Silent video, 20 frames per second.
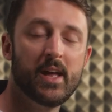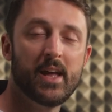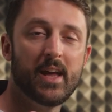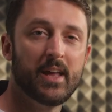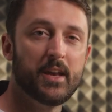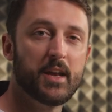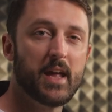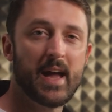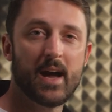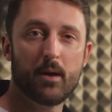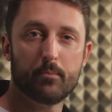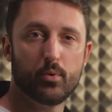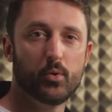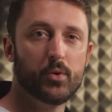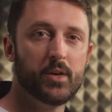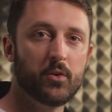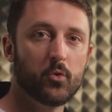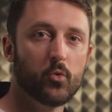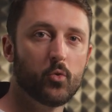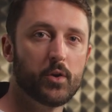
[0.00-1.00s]
and
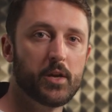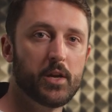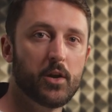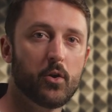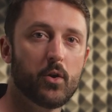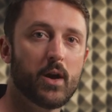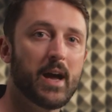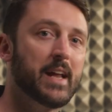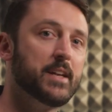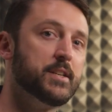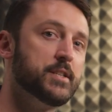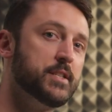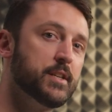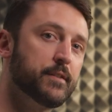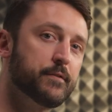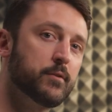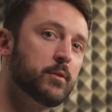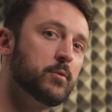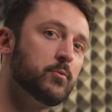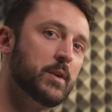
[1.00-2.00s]
outputting audio at
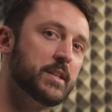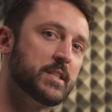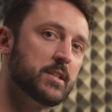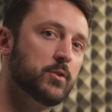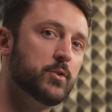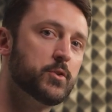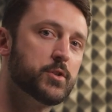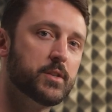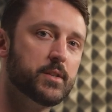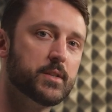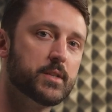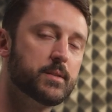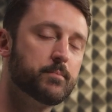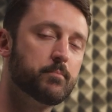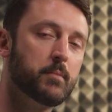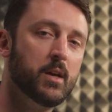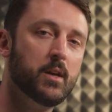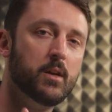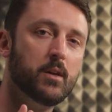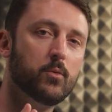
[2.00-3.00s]
different resolutions,
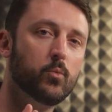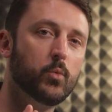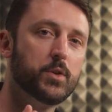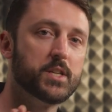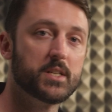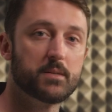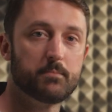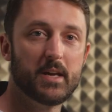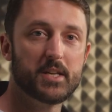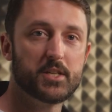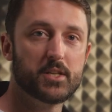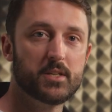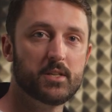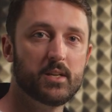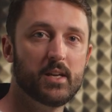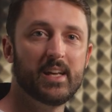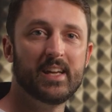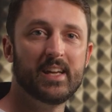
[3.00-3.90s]
which is measured